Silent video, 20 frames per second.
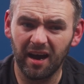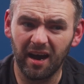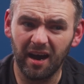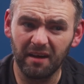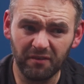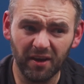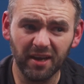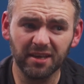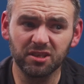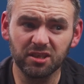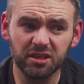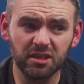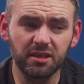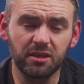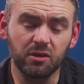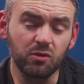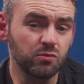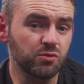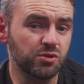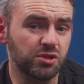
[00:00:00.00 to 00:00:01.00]
I've actually
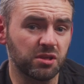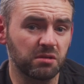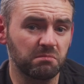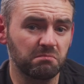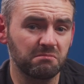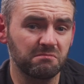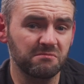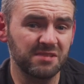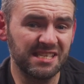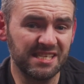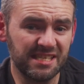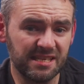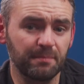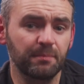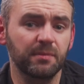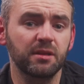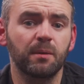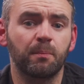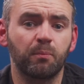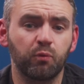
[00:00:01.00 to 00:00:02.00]
used similar